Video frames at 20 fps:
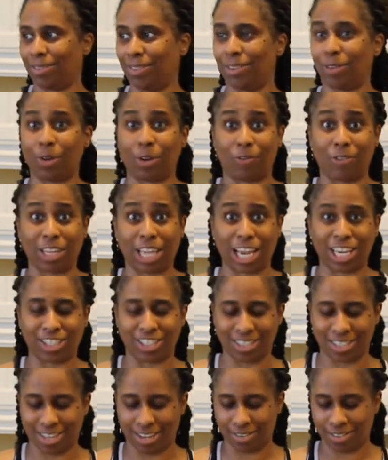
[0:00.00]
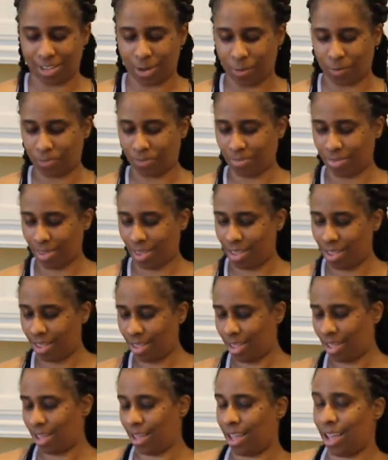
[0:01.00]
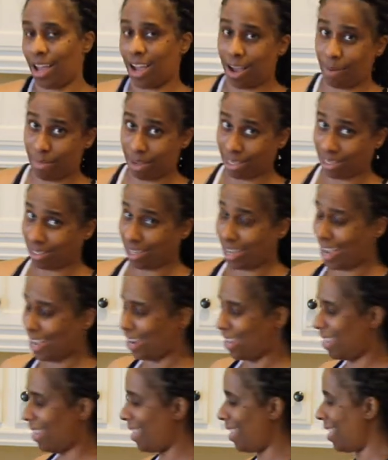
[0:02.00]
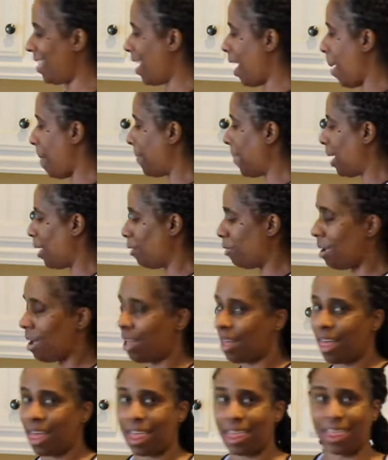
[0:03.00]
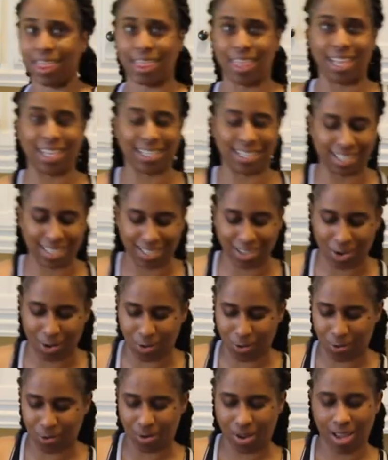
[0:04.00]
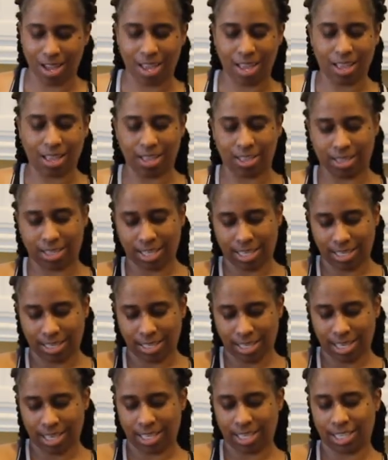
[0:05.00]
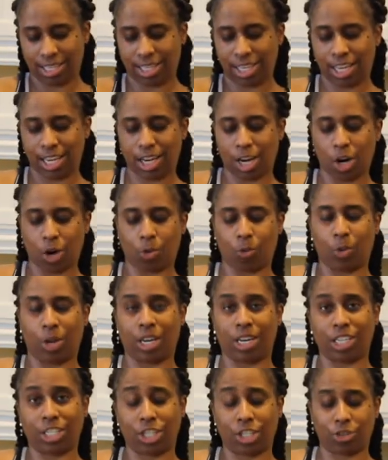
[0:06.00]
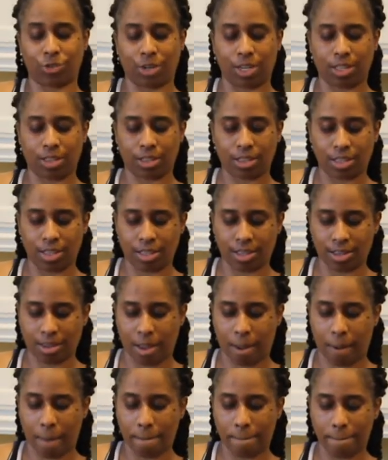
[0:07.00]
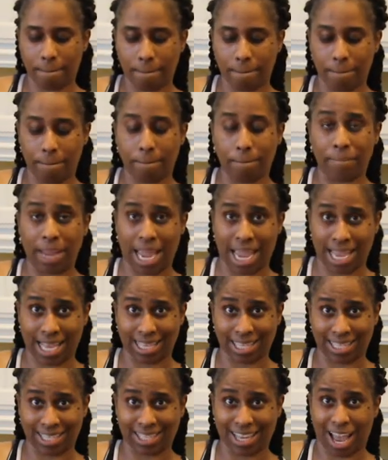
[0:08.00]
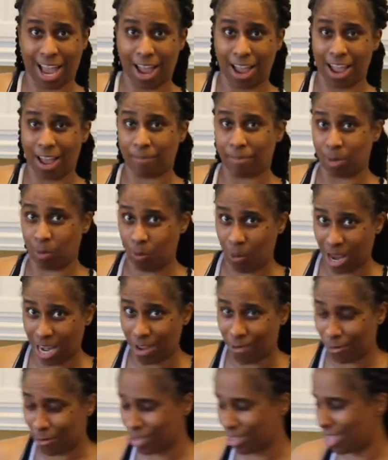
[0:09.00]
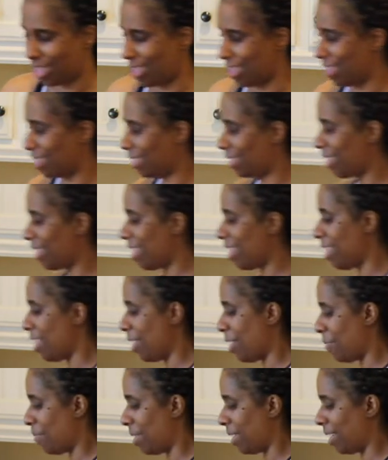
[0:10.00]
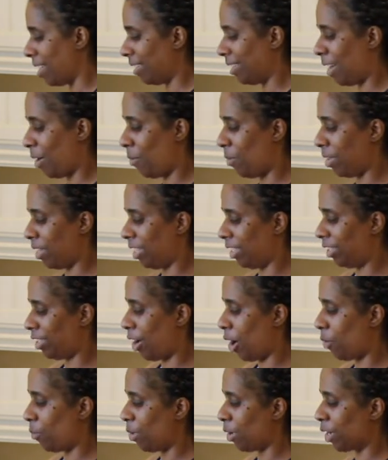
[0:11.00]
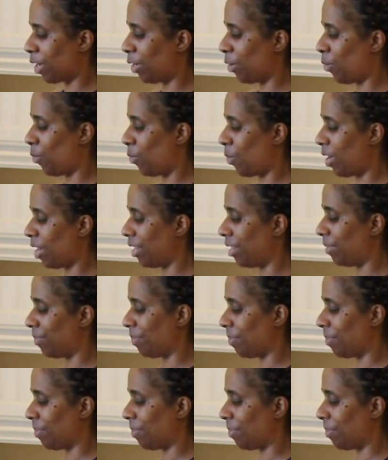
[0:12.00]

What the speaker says: notification stuff. So I'm excited about this. So this is the Arena Strength Bands. I have been waiting for these because I want to start working on